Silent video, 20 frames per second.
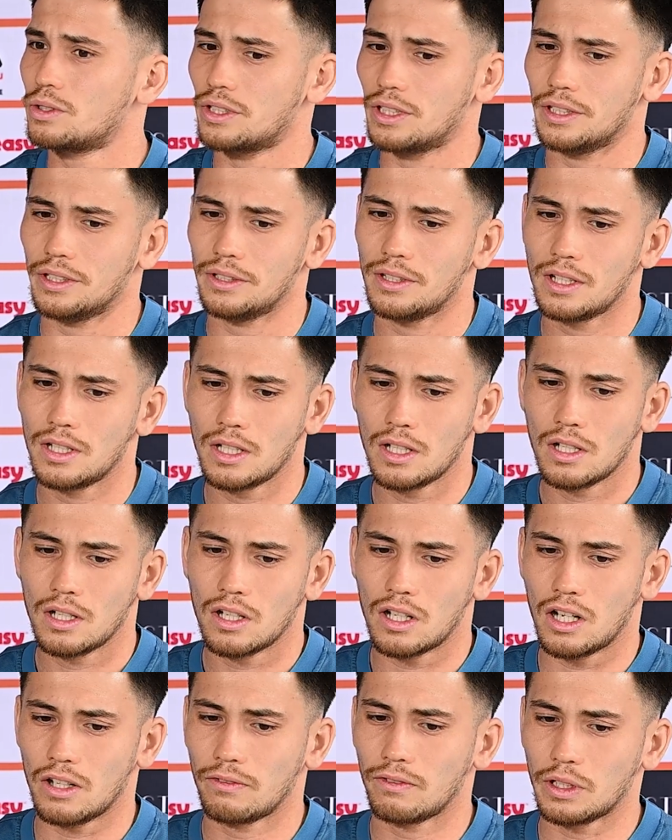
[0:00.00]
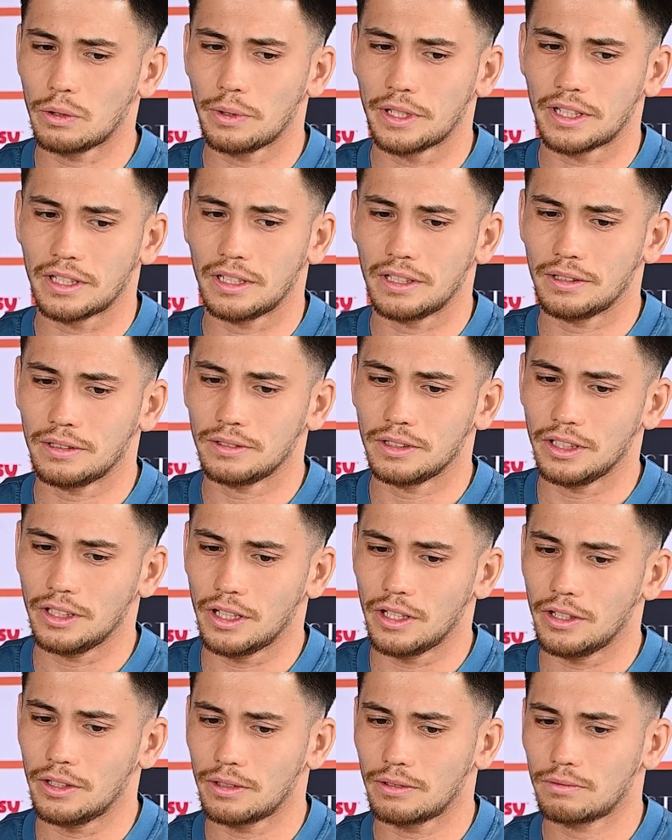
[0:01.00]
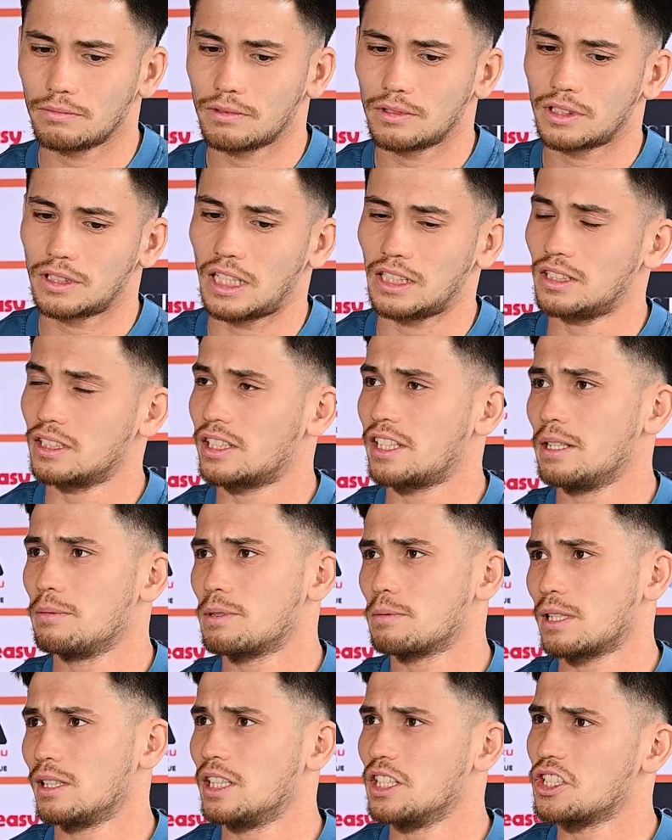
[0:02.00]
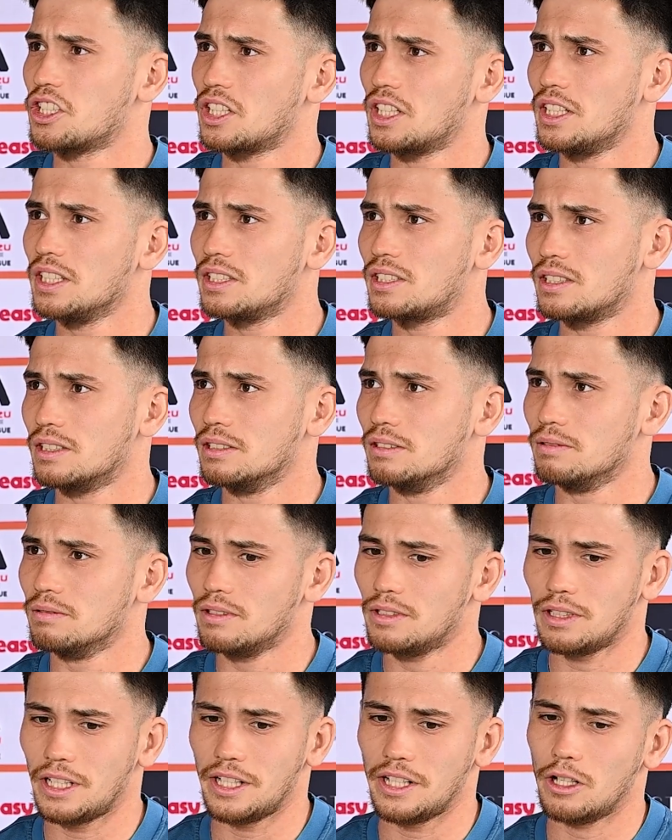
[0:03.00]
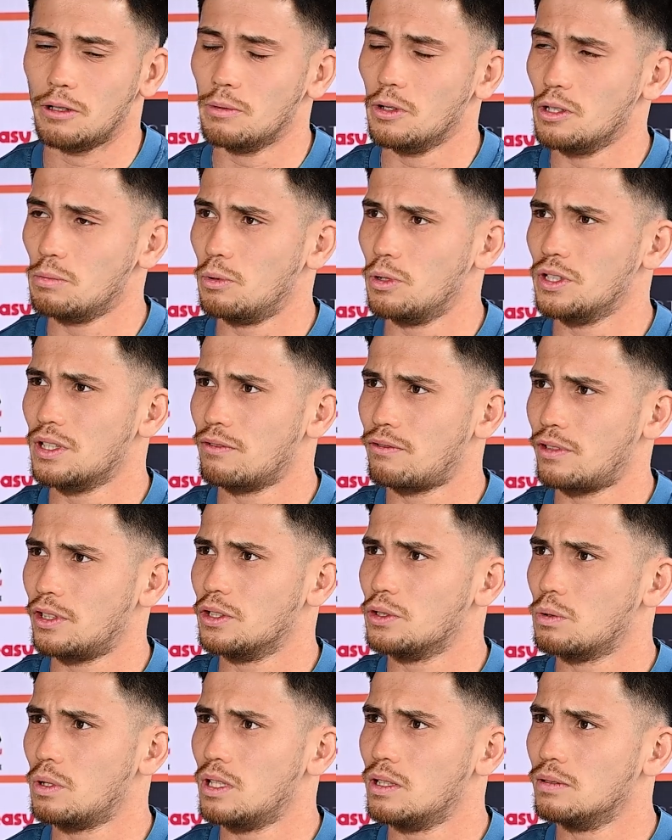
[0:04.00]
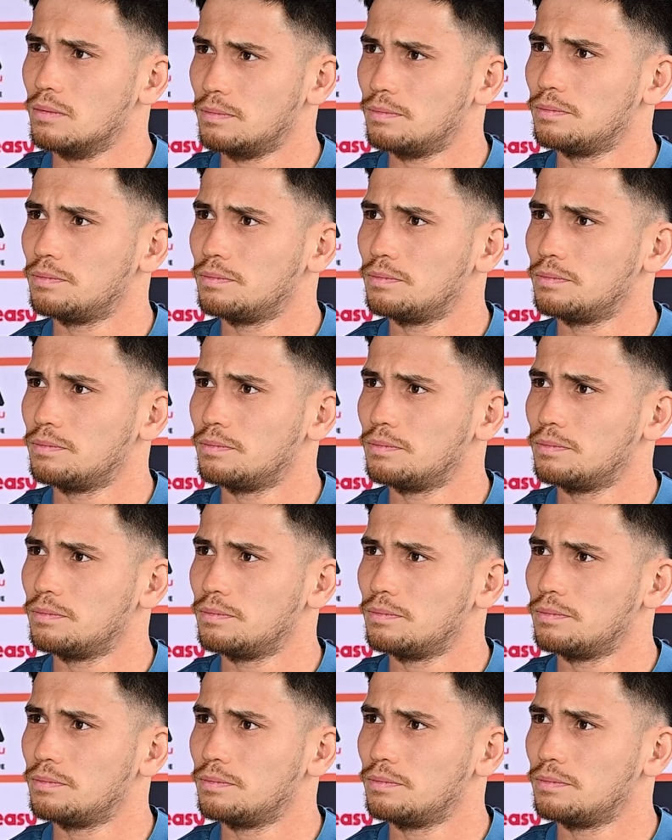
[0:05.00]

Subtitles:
And hopefully we can, start to keep some clean sheets and help those boys up front as well.